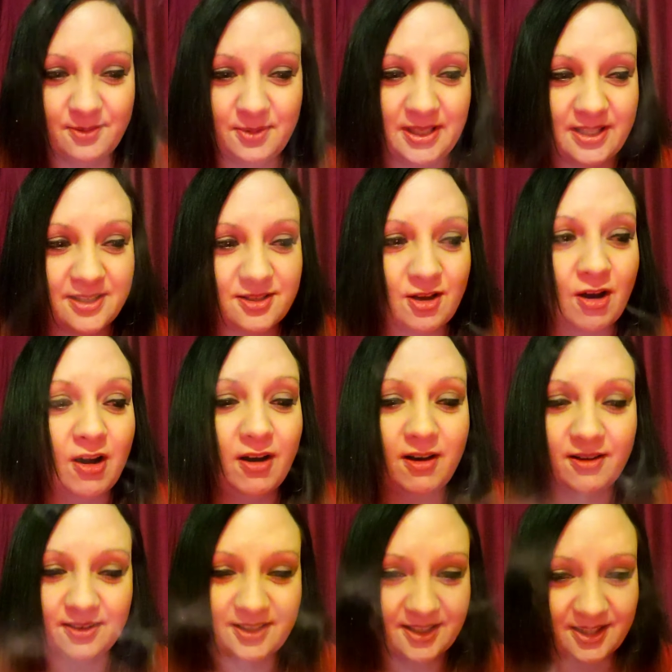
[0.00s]
to be the
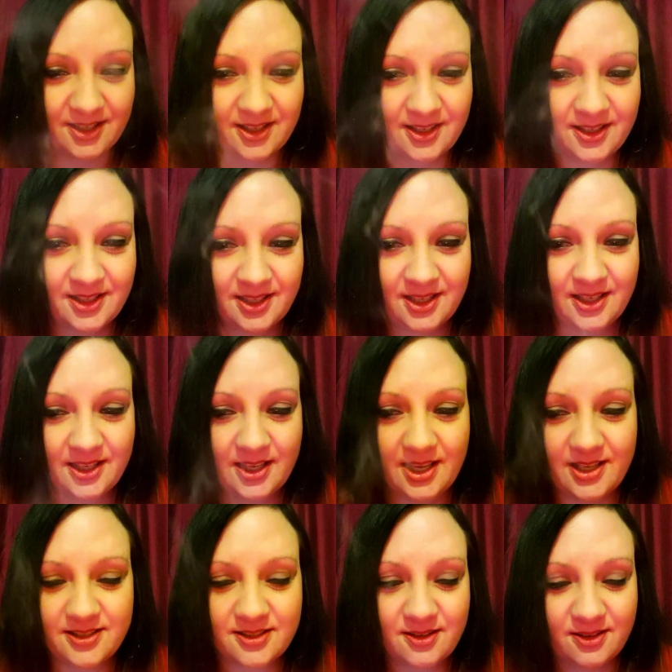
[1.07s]
talk.
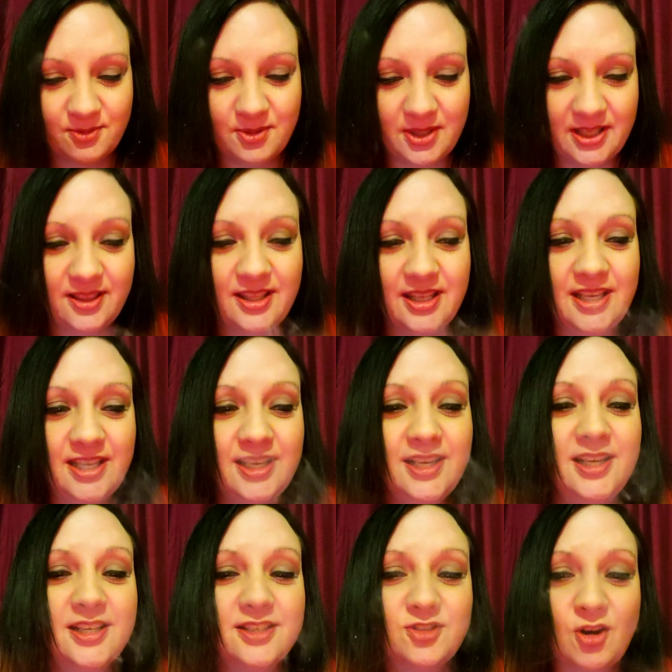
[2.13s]
It's going to be
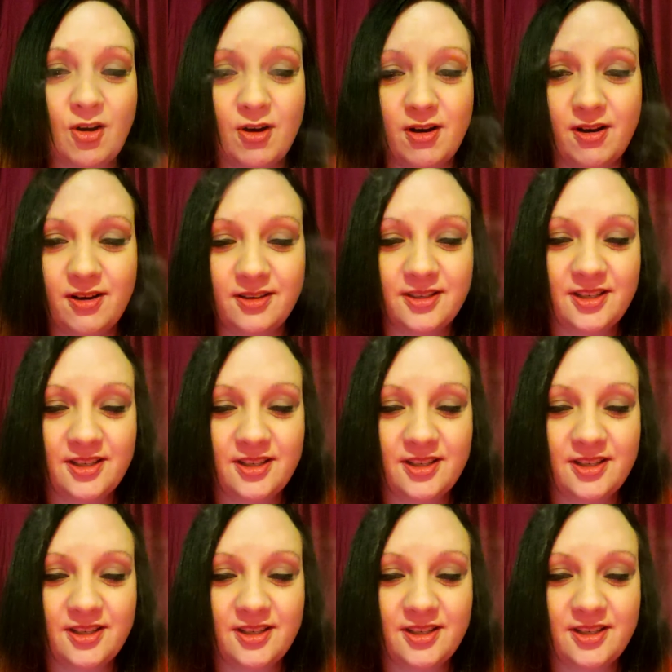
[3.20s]
the talk.